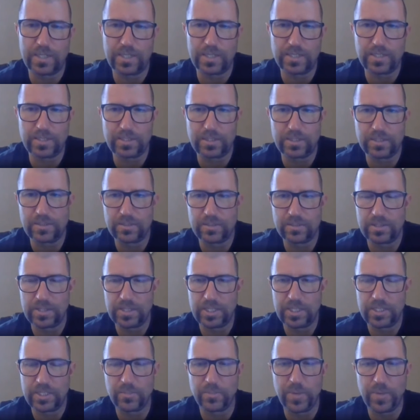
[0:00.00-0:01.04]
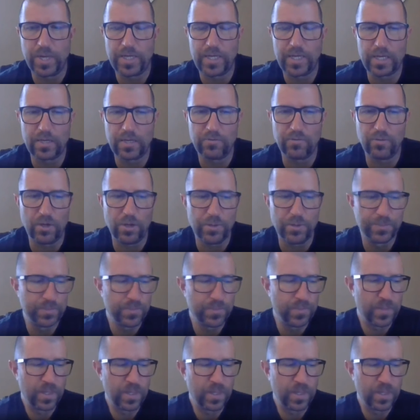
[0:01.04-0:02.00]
into my kettle full.